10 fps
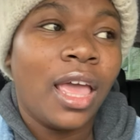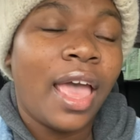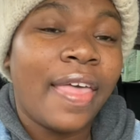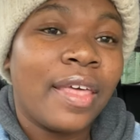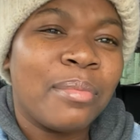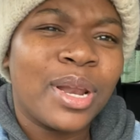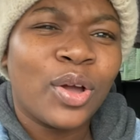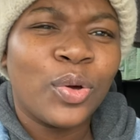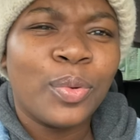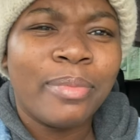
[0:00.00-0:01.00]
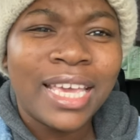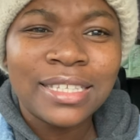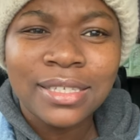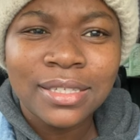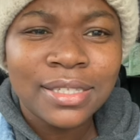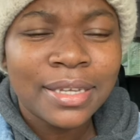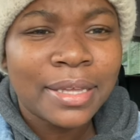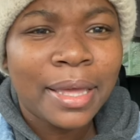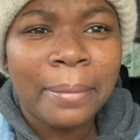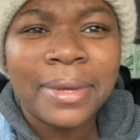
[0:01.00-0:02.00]
and then i'm gonna go to macy's to
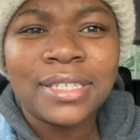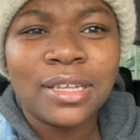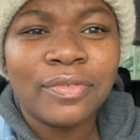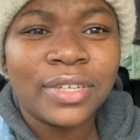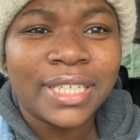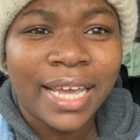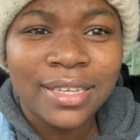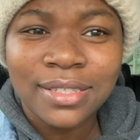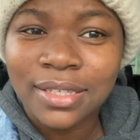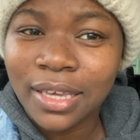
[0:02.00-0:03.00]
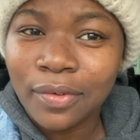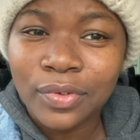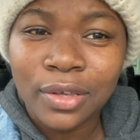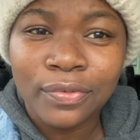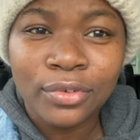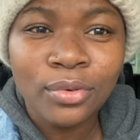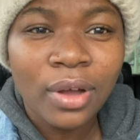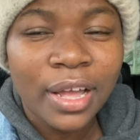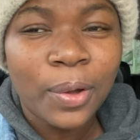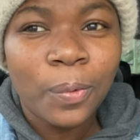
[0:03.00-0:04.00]
get myself a nice gift if you
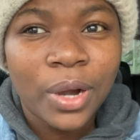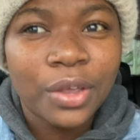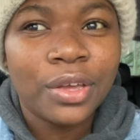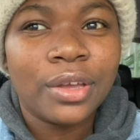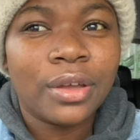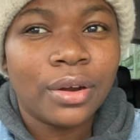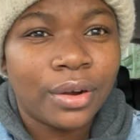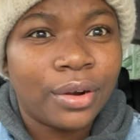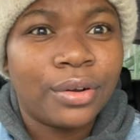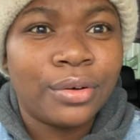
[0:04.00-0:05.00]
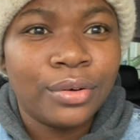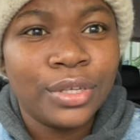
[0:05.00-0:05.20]
are a working girl